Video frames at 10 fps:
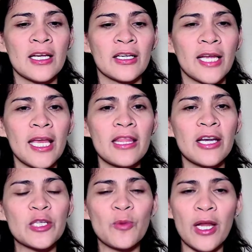Okay,
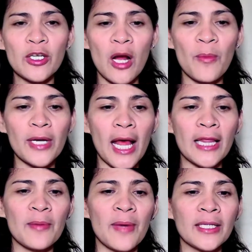there is one common
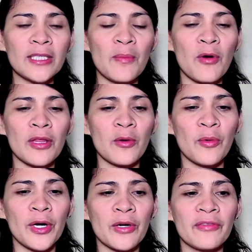element among the
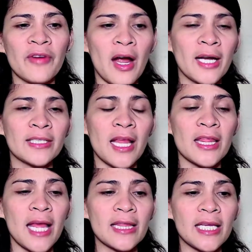work of art,
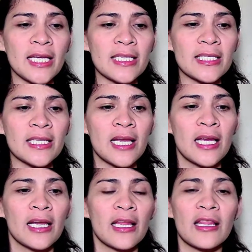and that is
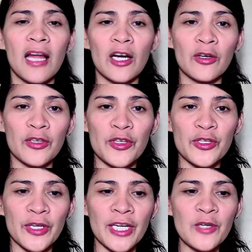They are
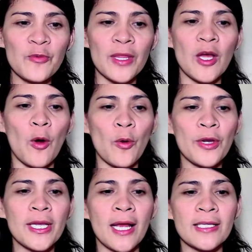concerned with the
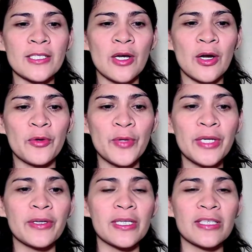audience or
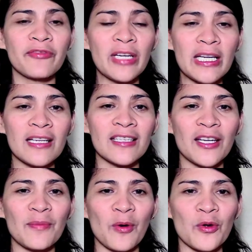readers' feelings
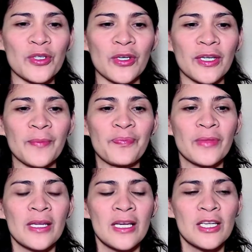and emotion.
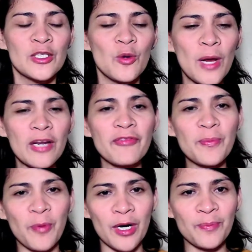So one of
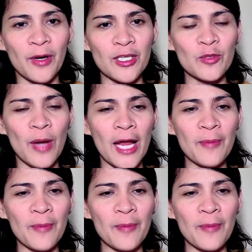the purpose why